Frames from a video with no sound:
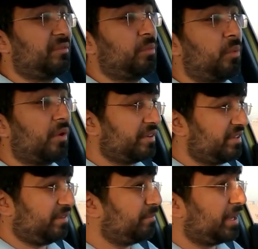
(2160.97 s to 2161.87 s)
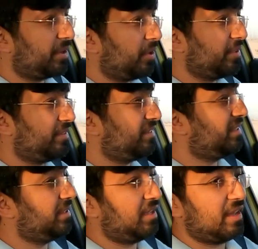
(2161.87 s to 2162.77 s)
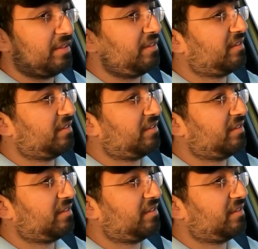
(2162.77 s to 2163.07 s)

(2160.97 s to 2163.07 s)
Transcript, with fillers: worth it, because yeah, this